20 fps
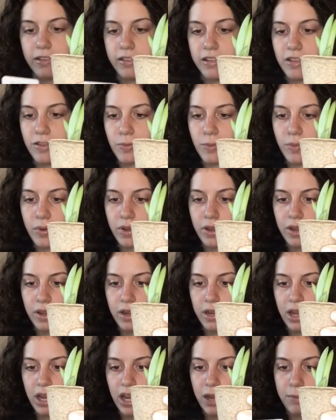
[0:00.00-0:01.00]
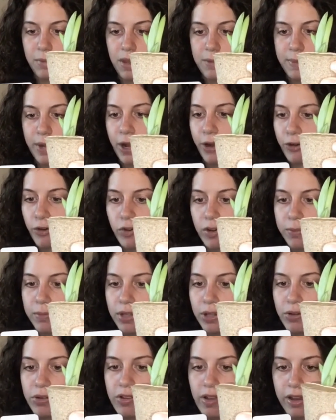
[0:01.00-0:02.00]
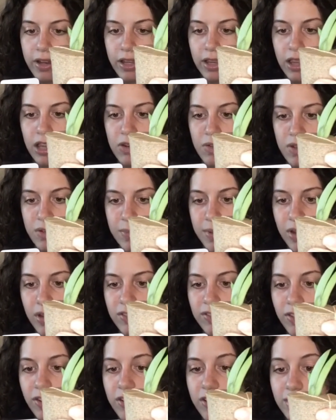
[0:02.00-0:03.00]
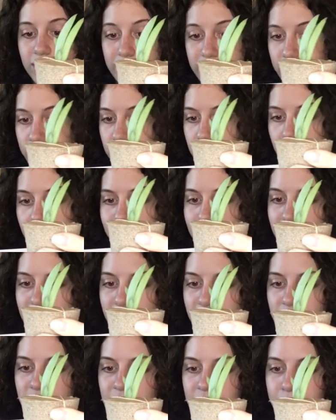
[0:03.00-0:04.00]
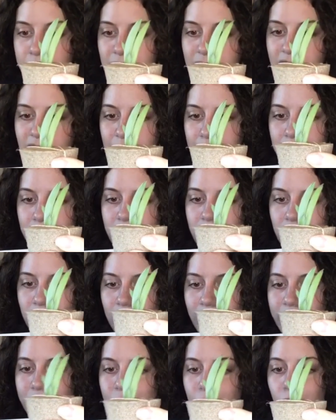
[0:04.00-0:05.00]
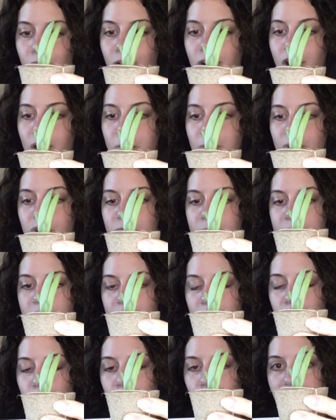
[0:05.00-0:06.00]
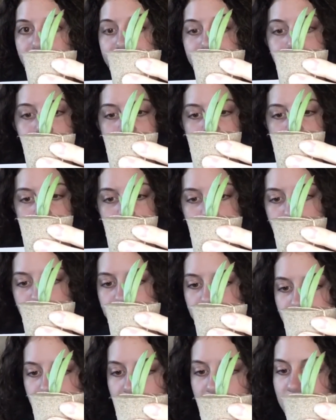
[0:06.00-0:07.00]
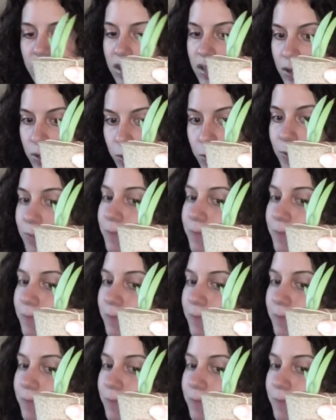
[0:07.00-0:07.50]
This one, I am a powdery blue succulent with beautiful cylindrical leaves. In midsummer to early fall, I'll bloom little white flowers. That's cute.